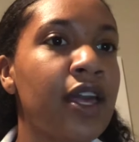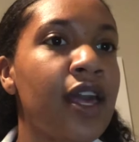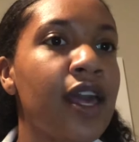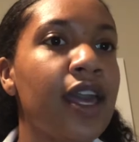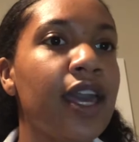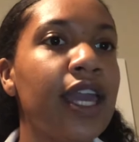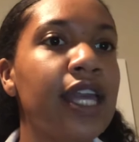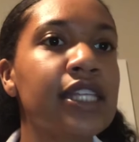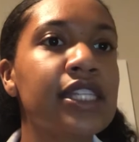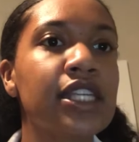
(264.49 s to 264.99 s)

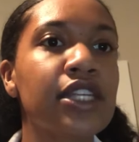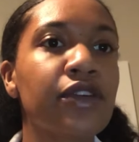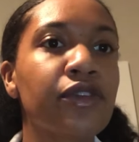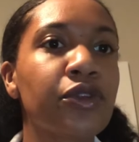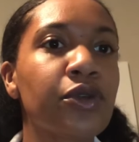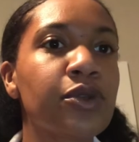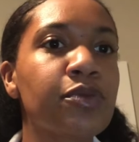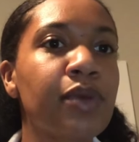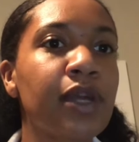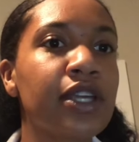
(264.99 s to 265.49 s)
18 of
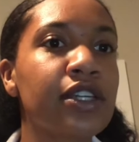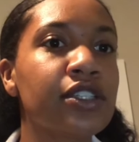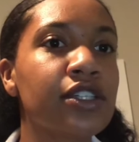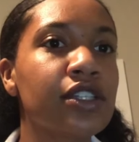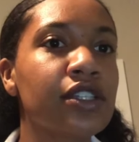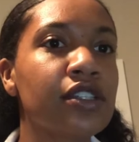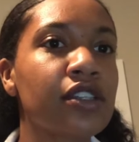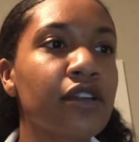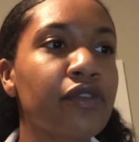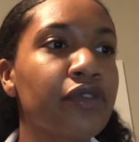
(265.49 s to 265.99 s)
those patients
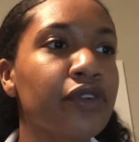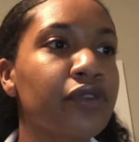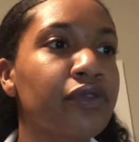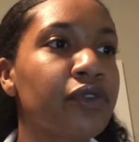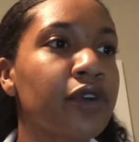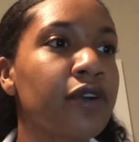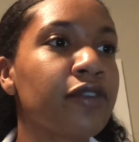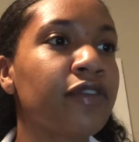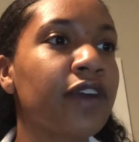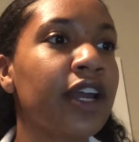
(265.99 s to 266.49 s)
suffered
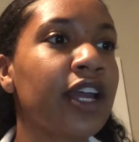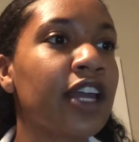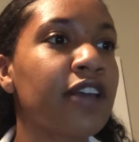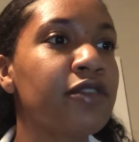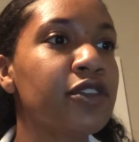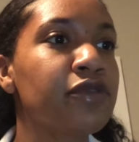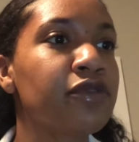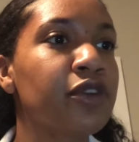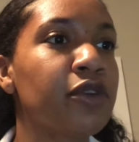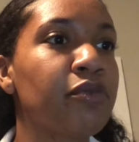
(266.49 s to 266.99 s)
from right
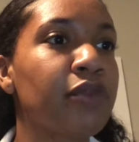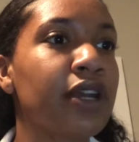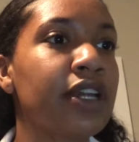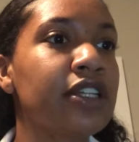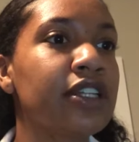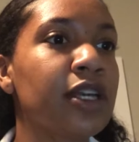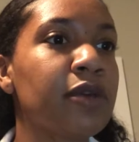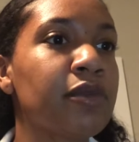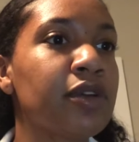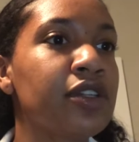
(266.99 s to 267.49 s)
hemisphere brain
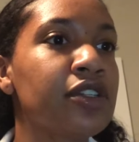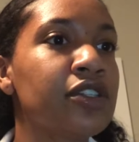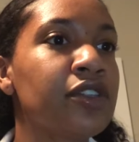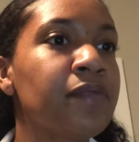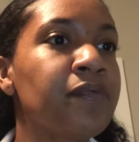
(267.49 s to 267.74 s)
damage.